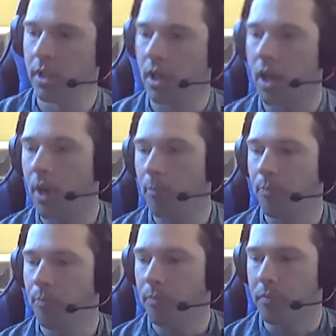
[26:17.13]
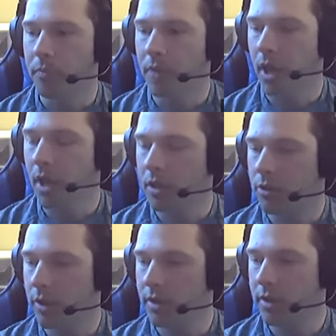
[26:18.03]
Um, yeah,
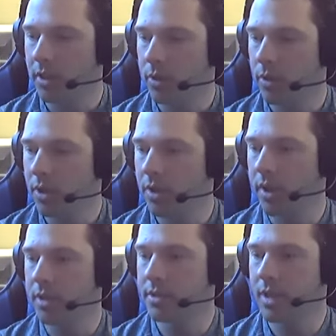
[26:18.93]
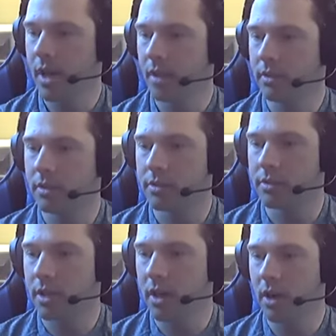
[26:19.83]
great thing they recognize that, because
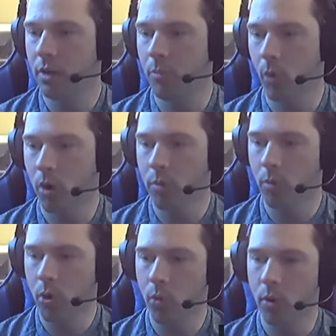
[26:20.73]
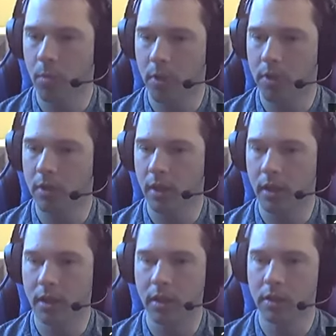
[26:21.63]
there are more and more women
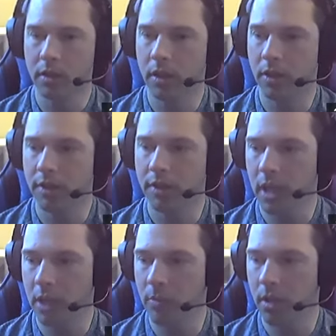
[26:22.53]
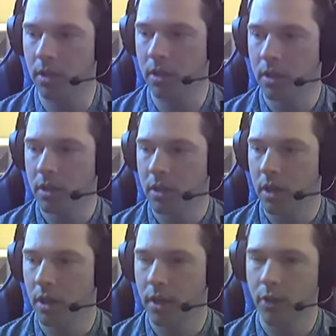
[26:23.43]
like in the gaming,
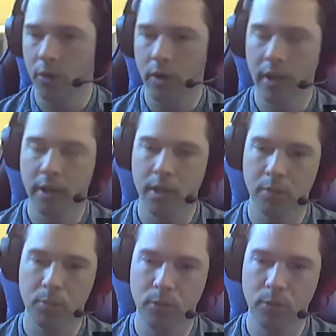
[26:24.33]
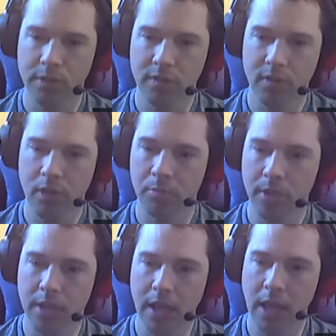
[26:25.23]
either like
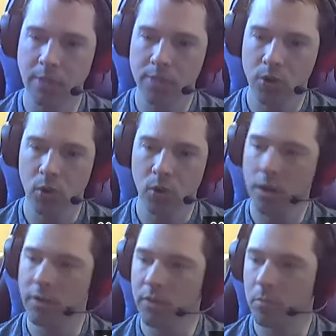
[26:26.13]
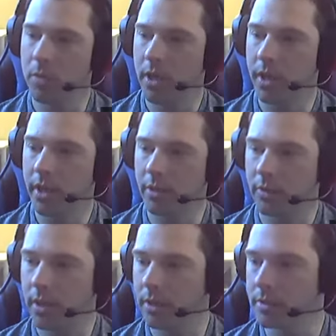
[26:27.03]
developing games or even playing, right?